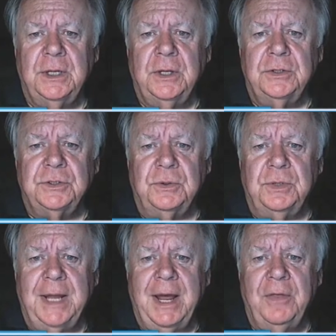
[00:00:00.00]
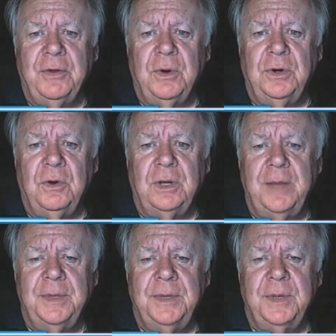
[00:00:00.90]
So now there are no
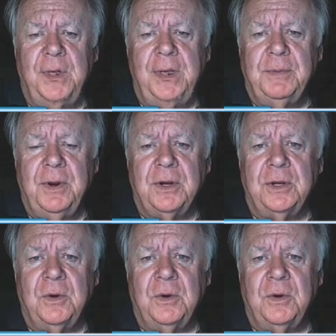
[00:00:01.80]
limits on the American